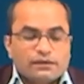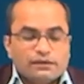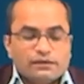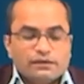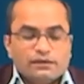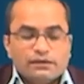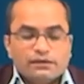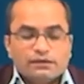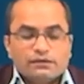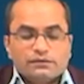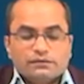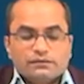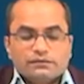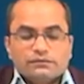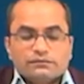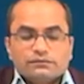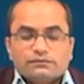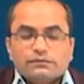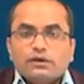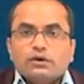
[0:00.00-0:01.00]

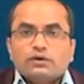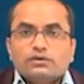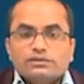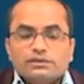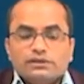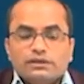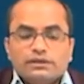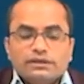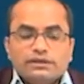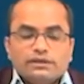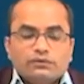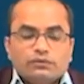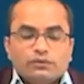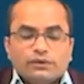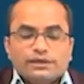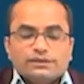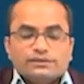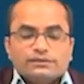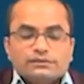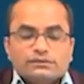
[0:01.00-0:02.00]
uh, auxiliary
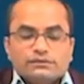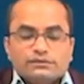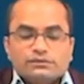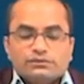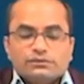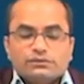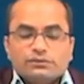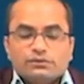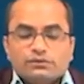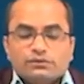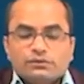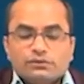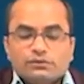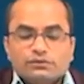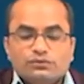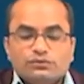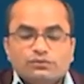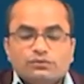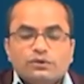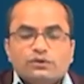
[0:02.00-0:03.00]
equations. So, or
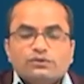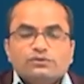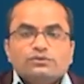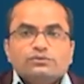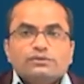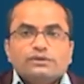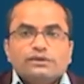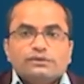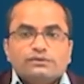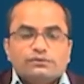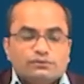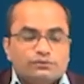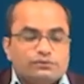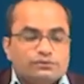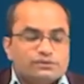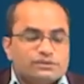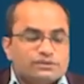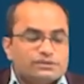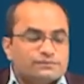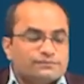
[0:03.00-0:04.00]
two conjugate
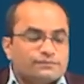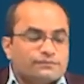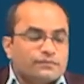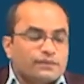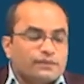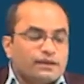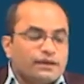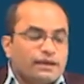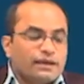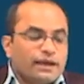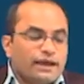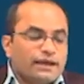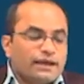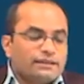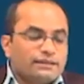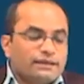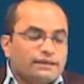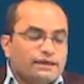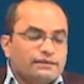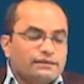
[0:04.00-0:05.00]
roots
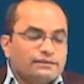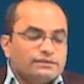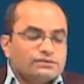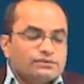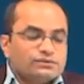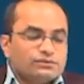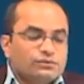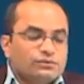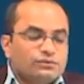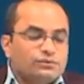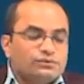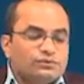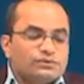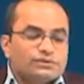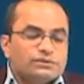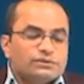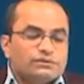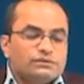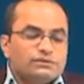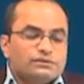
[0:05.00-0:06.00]
and then the
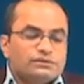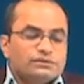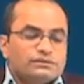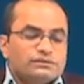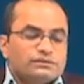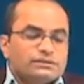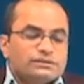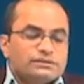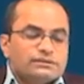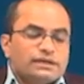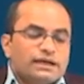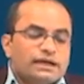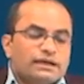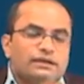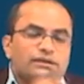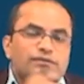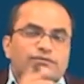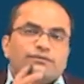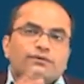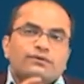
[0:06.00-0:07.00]
solution it is
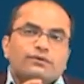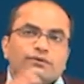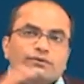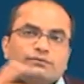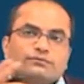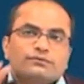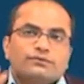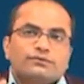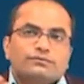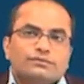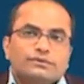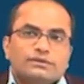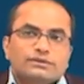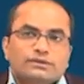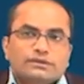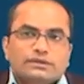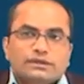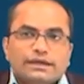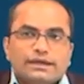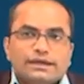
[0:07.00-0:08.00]
exactly followed from
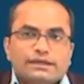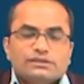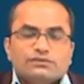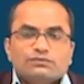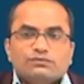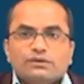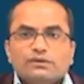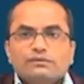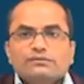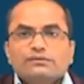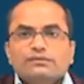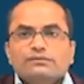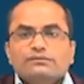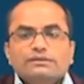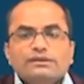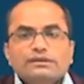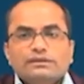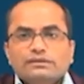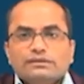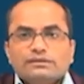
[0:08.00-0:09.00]
the case 1 when
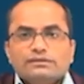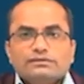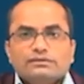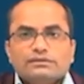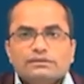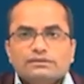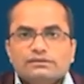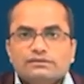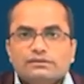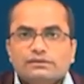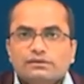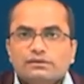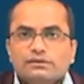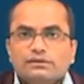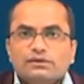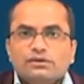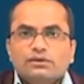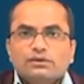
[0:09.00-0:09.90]
we discuss the